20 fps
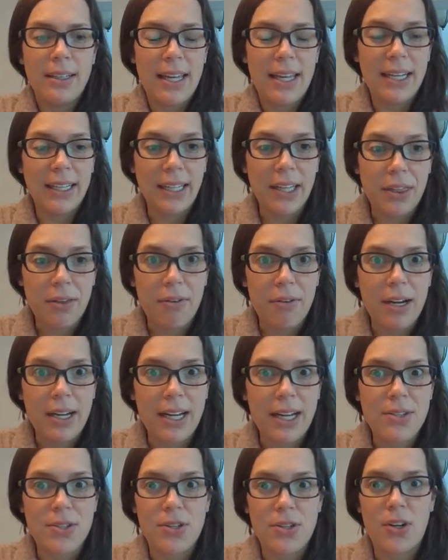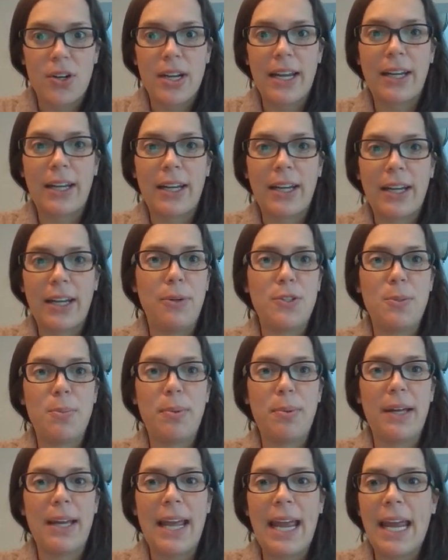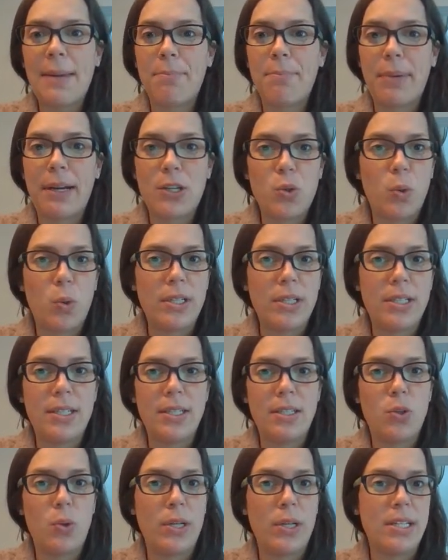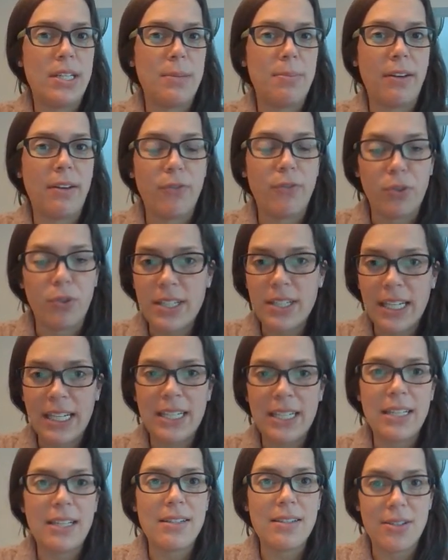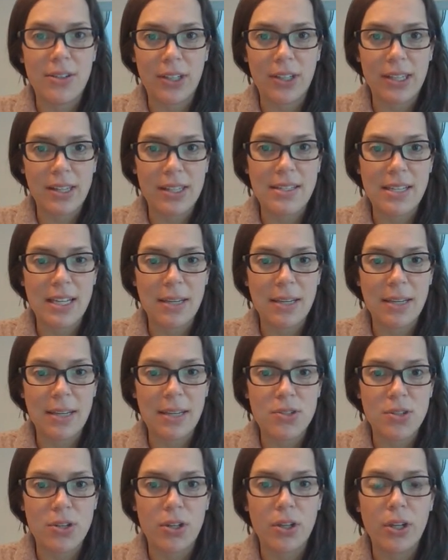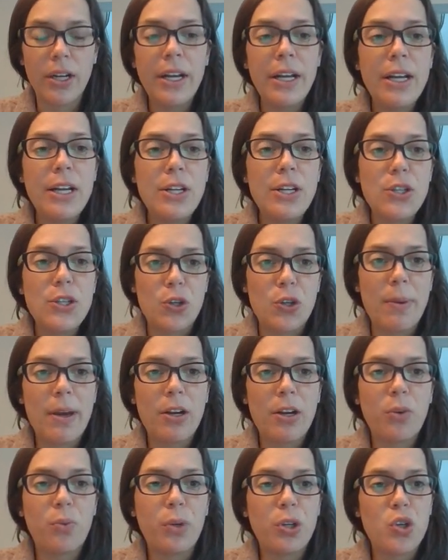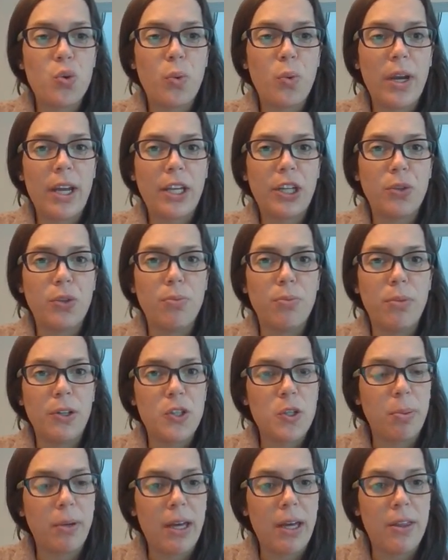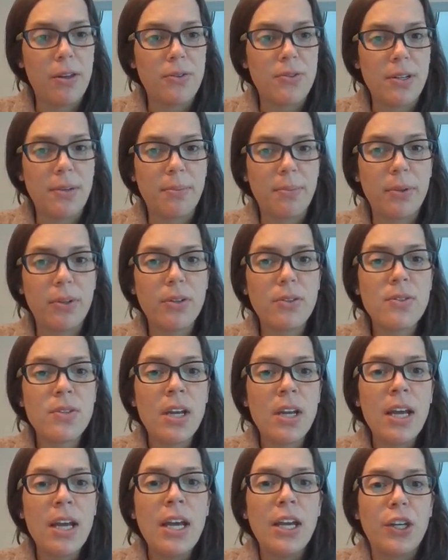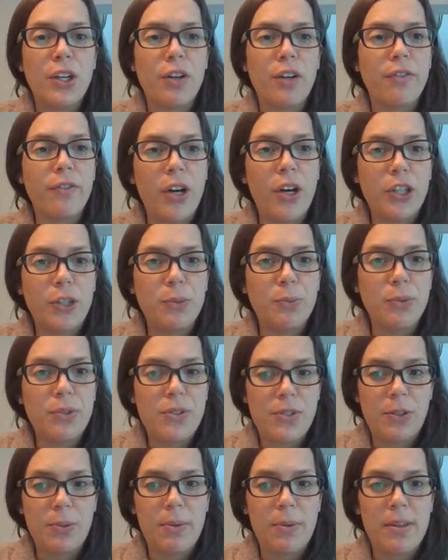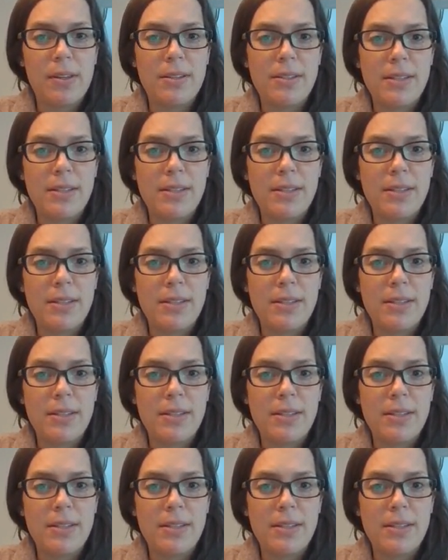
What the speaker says: and get the right answer. And I could multiply 8 by 20 by 14 and still get the same answer. So no matter which way you multiply those numbers, your volume will still be the